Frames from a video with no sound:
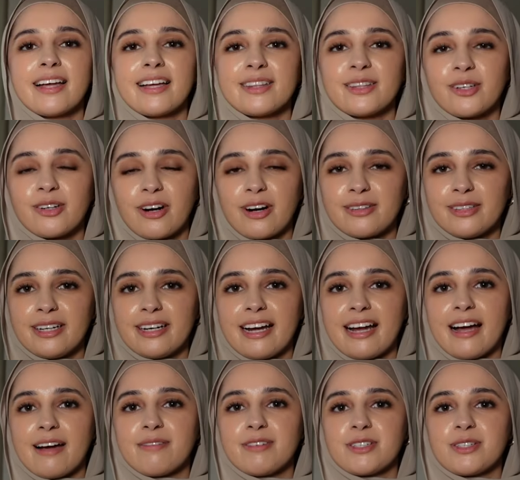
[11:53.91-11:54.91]
The Quran that I
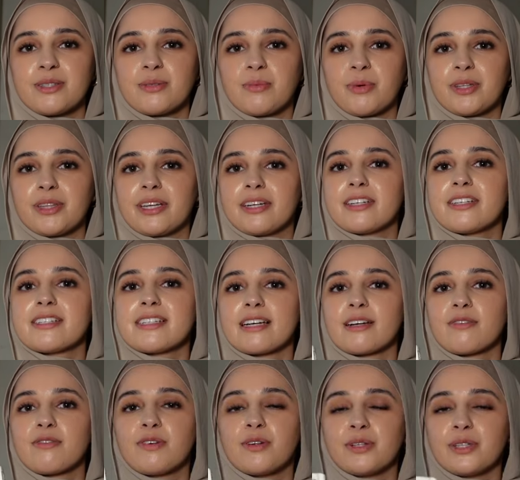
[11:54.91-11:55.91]
have is one that is
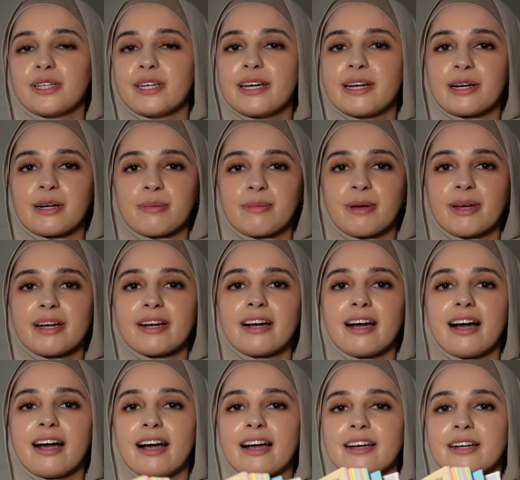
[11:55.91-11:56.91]
like fully
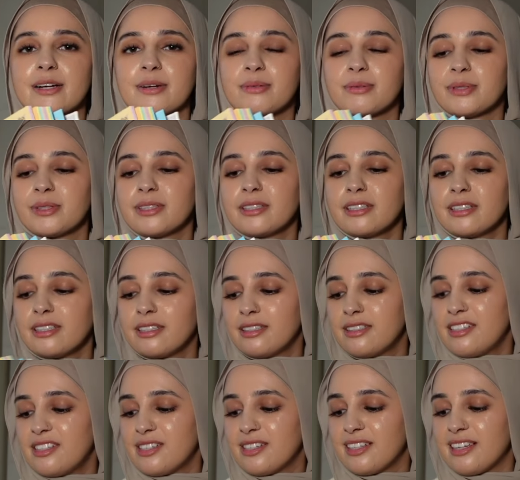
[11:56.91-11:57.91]
Arabic. I really
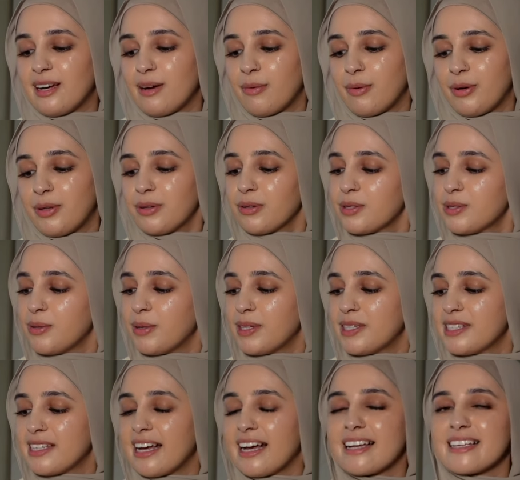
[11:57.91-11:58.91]
need to get one of those
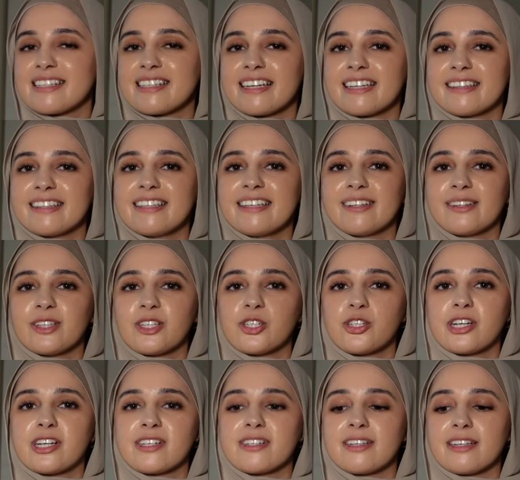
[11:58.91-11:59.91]
ones that has like the
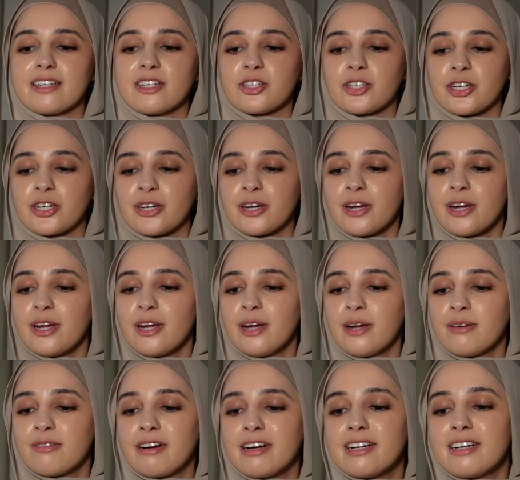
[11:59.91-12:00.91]
English translation
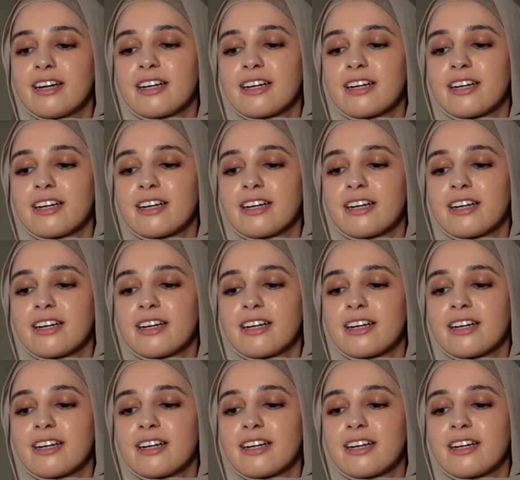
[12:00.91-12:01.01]
right